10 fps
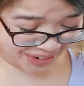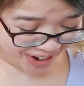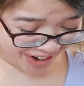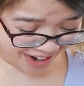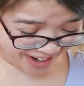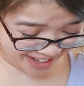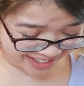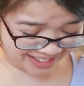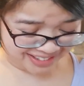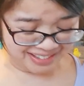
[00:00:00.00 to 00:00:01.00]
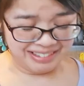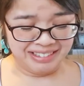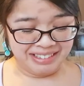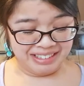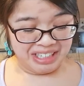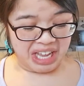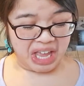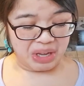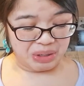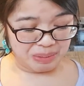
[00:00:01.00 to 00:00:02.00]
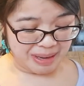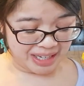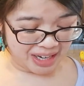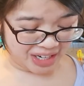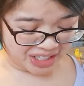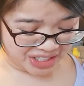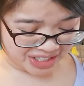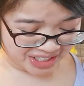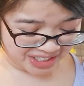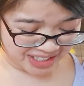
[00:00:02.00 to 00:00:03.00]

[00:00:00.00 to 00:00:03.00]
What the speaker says: wrong? Oh my gosh.